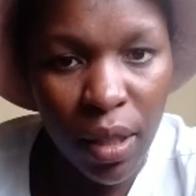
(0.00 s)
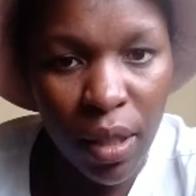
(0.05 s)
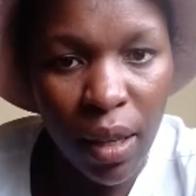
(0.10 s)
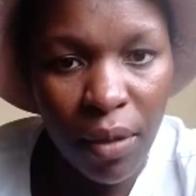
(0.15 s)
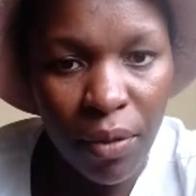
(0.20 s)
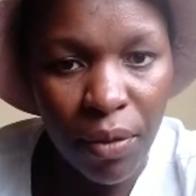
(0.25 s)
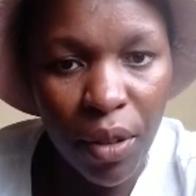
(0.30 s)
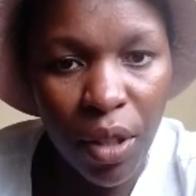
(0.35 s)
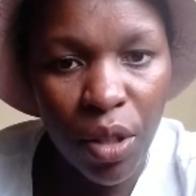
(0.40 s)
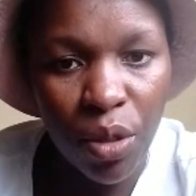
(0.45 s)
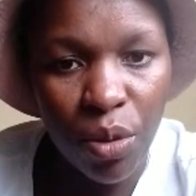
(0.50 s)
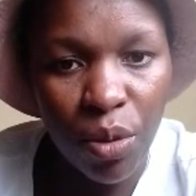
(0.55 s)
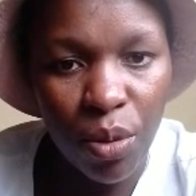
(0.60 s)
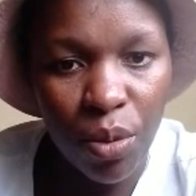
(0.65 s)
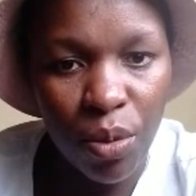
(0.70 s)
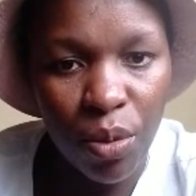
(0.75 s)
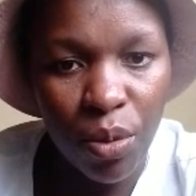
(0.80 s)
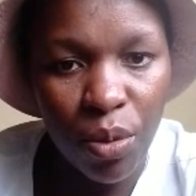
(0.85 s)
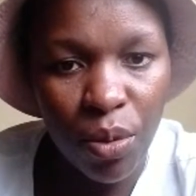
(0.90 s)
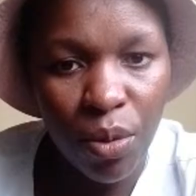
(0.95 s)

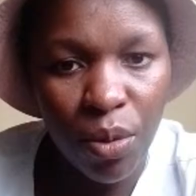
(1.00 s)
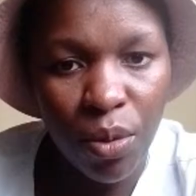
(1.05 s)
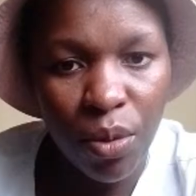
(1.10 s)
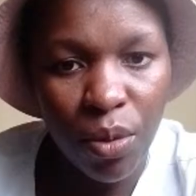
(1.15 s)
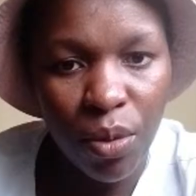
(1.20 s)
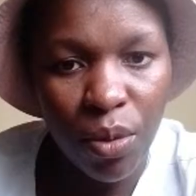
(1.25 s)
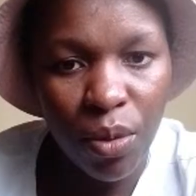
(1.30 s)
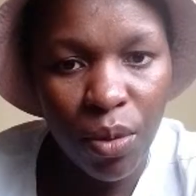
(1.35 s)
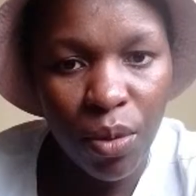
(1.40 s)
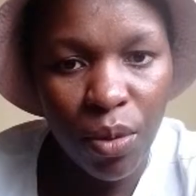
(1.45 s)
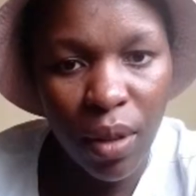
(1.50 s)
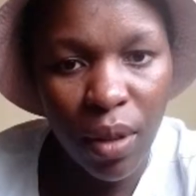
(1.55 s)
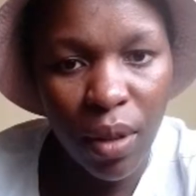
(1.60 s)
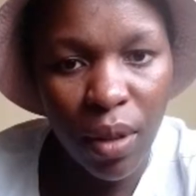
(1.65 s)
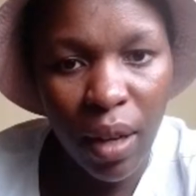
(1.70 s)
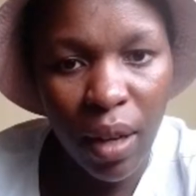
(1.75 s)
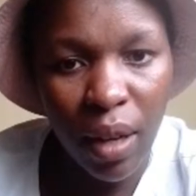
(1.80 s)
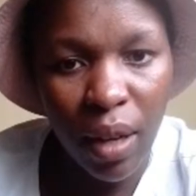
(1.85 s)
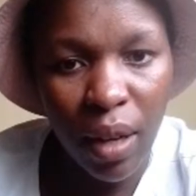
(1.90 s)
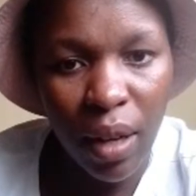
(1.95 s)
into Canva and
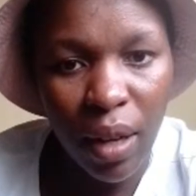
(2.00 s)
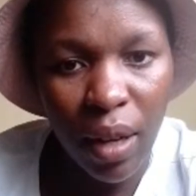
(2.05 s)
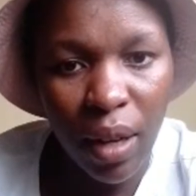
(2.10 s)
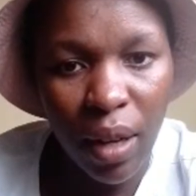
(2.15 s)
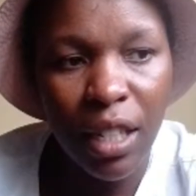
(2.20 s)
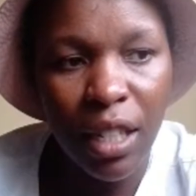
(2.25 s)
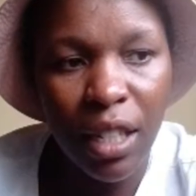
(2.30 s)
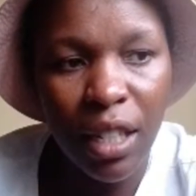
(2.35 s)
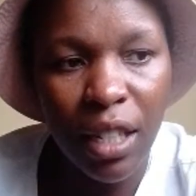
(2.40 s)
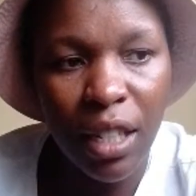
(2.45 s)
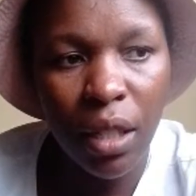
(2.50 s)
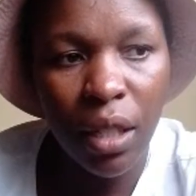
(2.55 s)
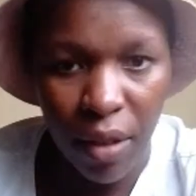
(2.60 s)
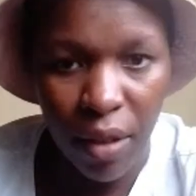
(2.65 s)
just navigate through,